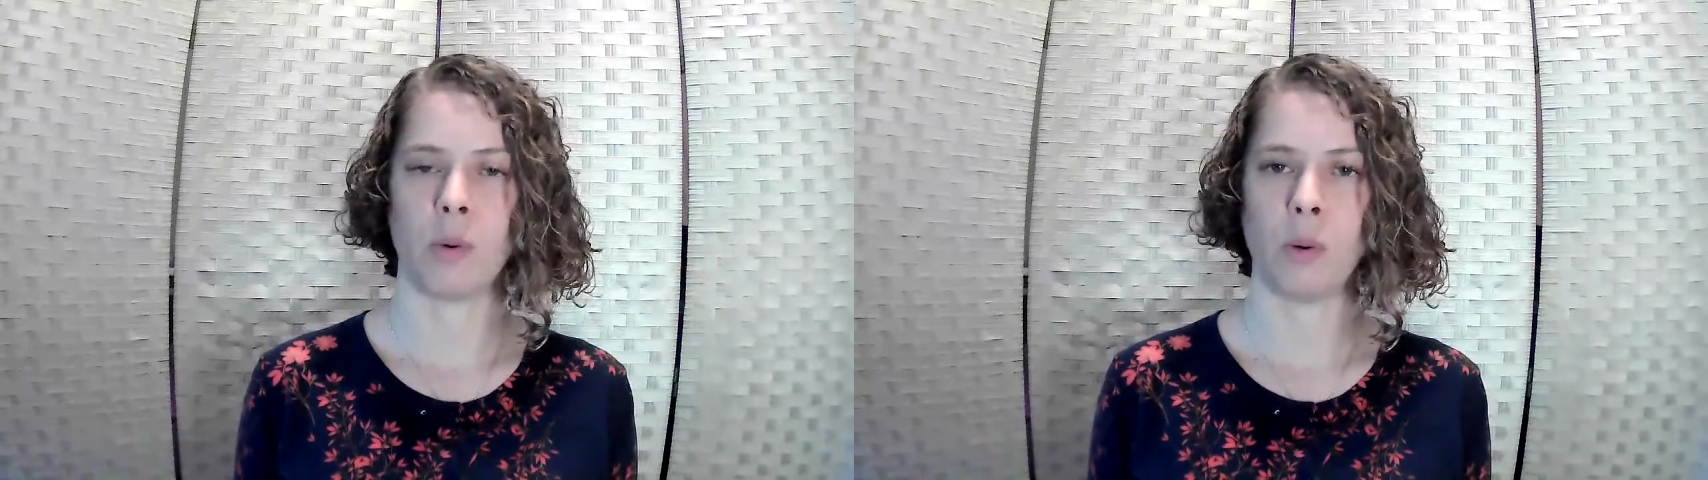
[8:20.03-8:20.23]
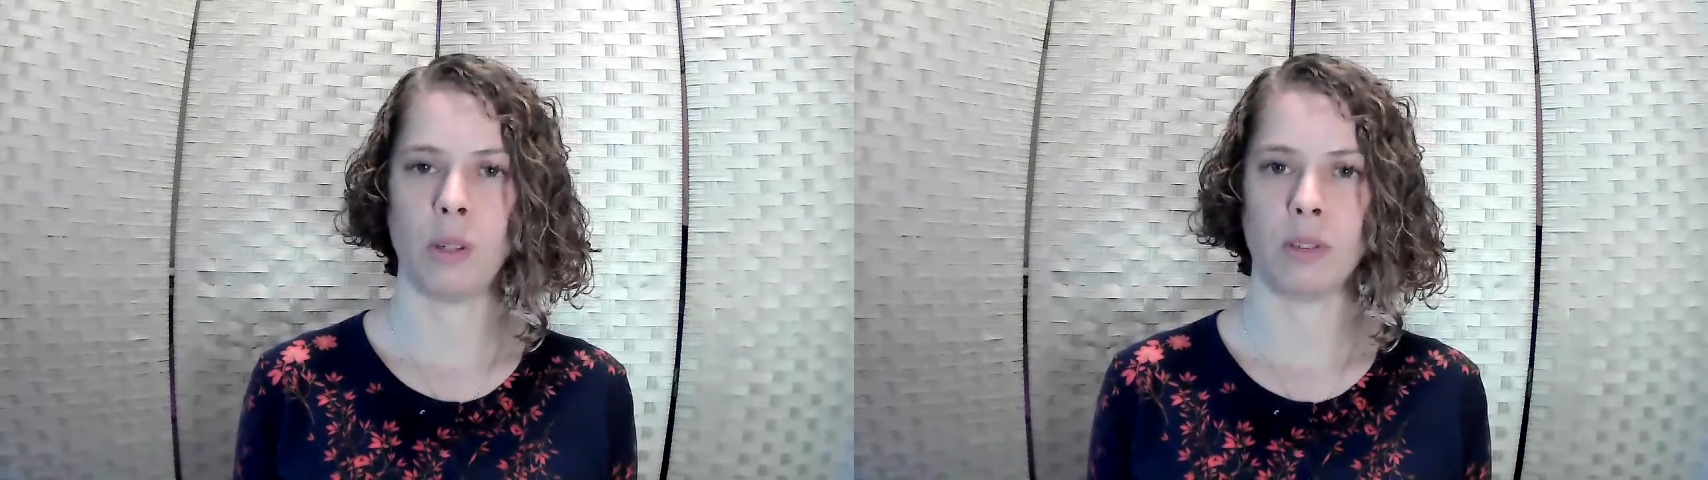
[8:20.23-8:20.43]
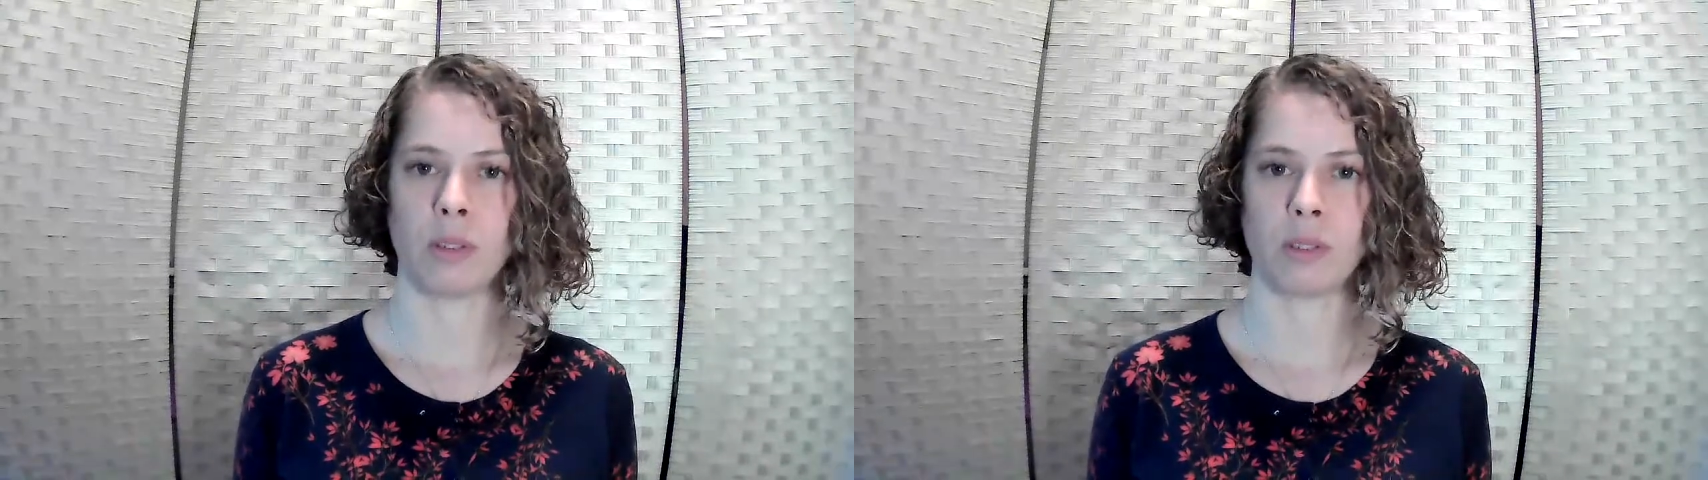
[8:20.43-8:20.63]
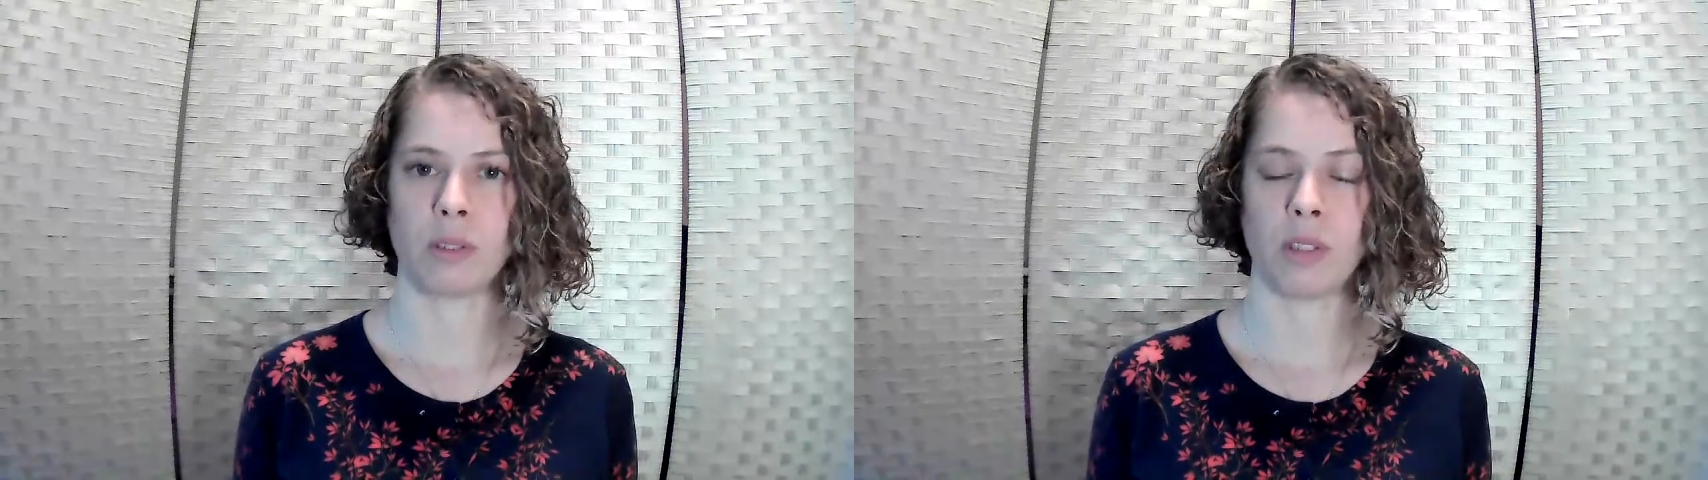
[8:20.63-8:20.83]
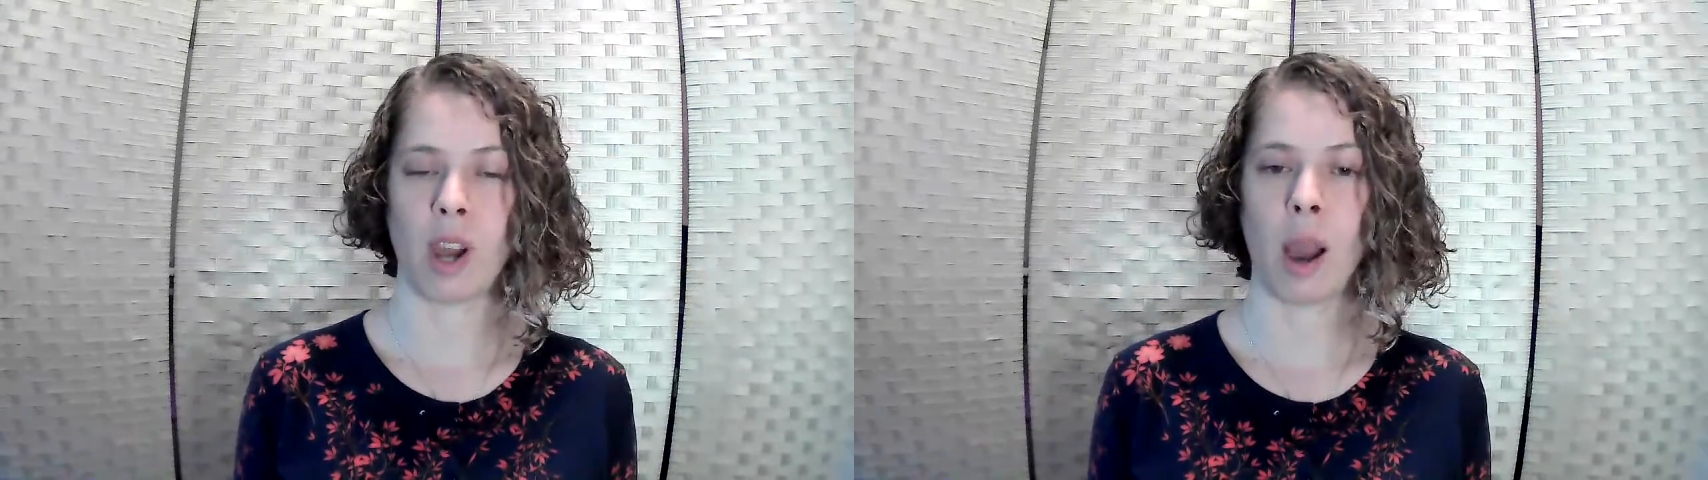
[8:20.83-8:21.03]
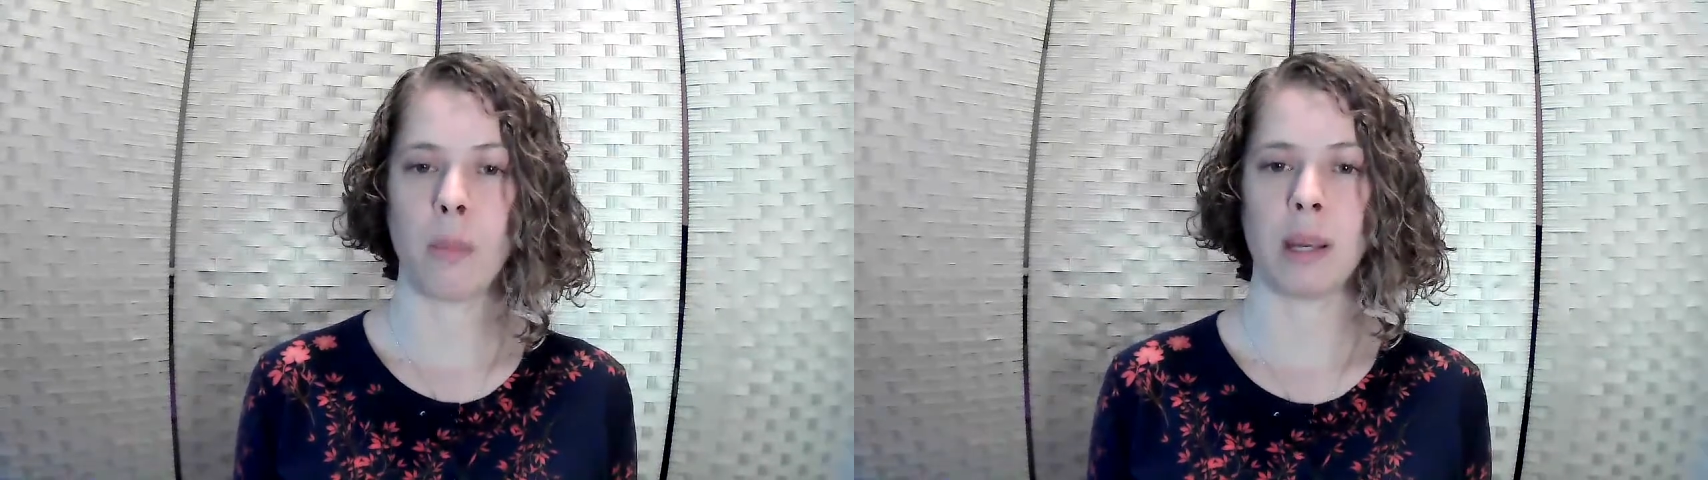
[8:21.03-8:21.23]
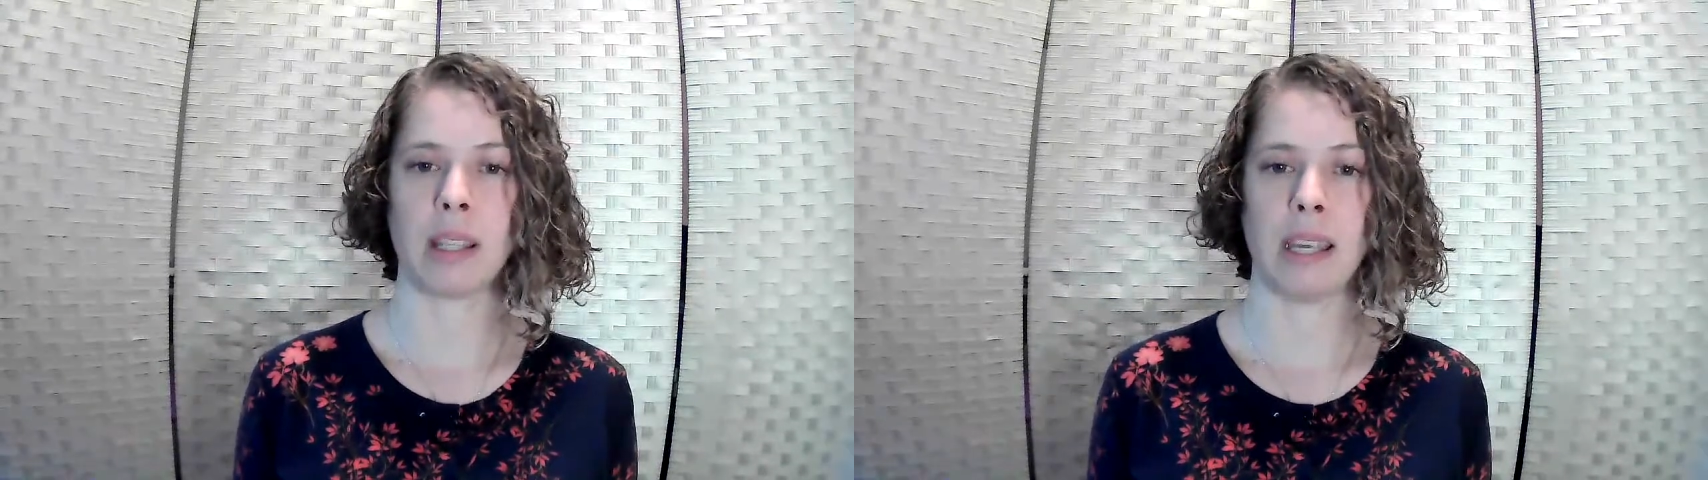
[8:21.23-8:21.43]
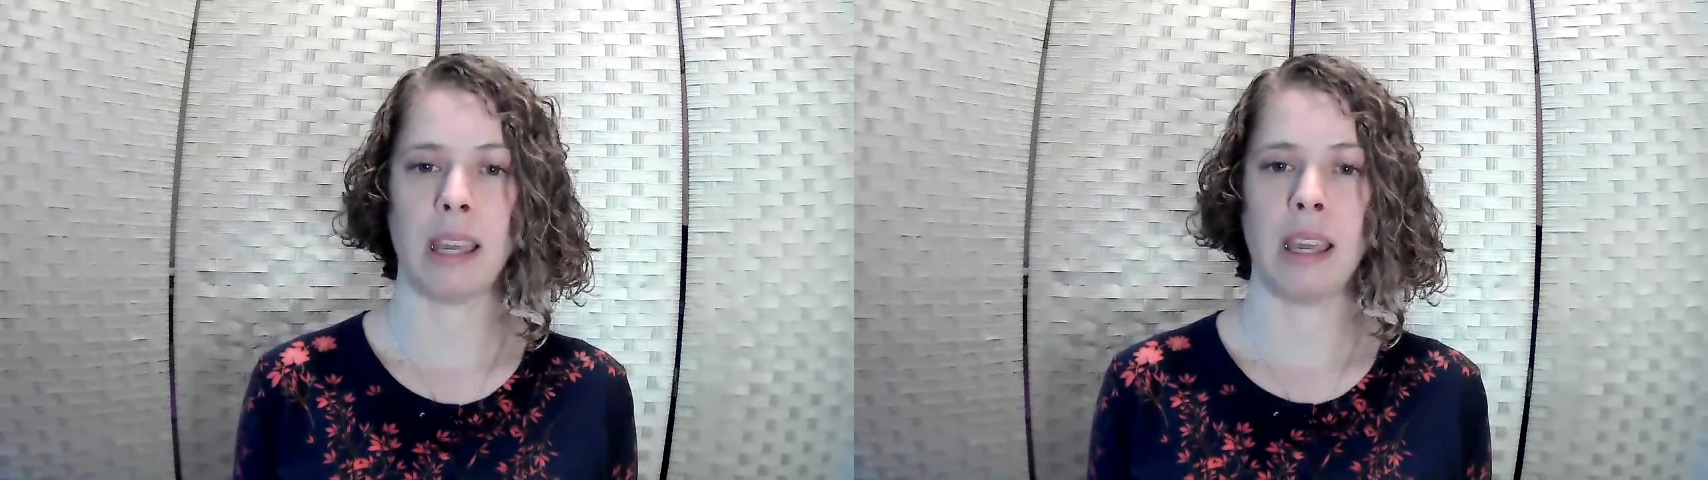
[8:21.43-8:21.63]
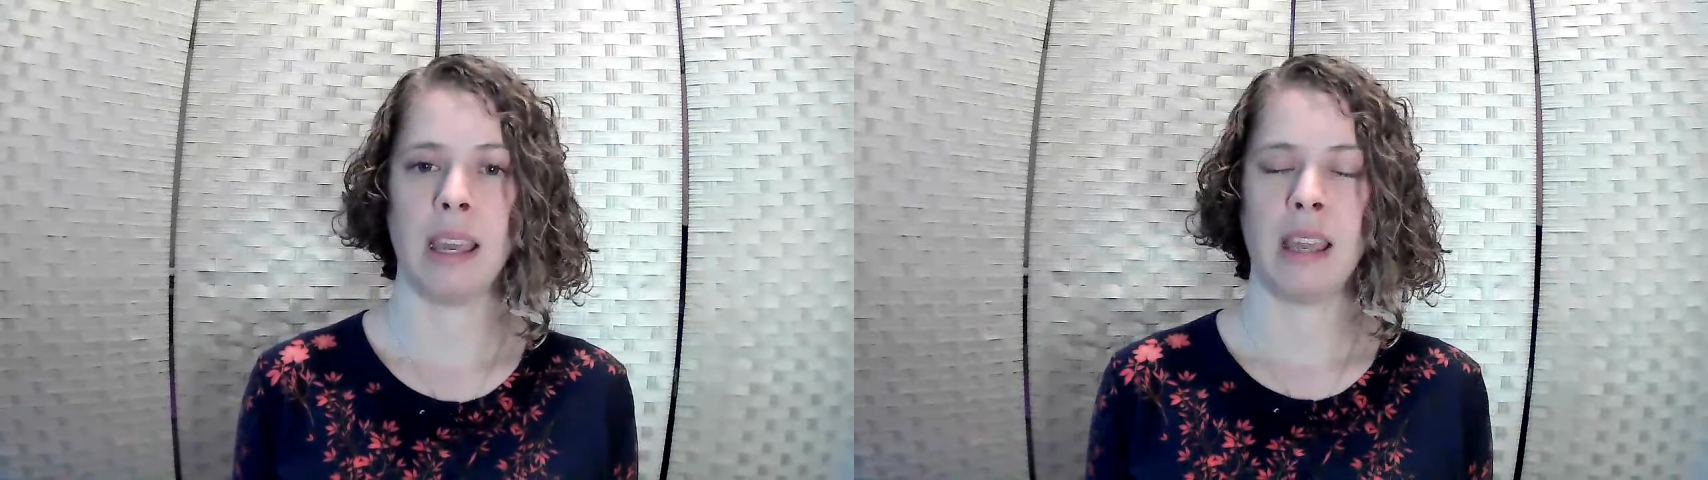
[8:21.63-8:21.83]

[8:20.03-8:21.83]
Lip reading: oils topically.